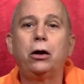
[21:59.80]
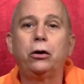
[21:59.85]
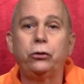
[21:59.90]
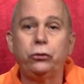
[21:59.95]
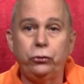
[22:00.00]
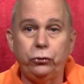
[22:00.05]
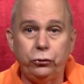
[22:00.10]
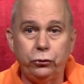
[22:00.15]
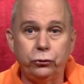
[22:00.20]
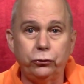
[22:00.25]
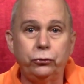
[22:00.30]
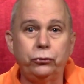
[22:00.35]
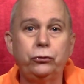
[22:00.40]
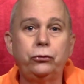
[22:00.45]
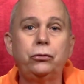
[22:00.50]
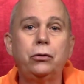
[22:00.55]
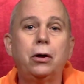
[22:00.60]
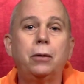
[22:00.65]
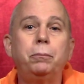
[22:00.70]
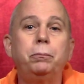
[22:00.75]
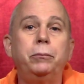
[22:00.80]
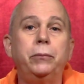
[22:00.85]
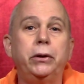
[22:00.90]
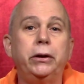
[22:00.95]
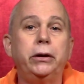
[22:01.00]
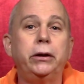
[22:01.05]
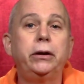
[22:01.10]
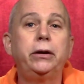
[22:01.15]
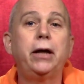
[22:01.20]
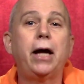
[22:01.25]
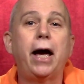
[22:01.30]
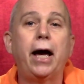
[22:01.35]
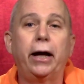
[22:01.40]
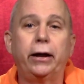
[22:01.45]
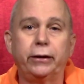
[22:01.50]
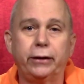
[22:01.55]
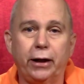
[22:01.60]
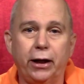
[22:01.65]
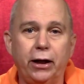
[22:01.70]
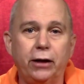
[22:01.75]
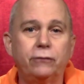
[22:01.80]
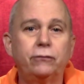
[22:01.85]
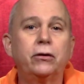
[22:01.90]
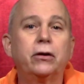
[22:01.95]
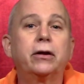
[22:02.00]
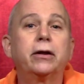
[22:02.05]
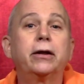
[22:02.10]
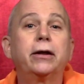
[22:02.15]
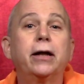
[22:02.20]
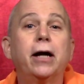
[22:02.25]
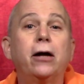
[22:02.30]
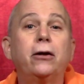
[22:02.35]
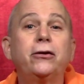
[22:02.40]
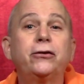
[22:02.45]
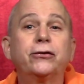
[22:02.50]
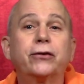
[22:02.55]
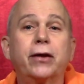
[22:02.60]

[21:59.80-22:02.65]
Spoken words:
you, me, and everything else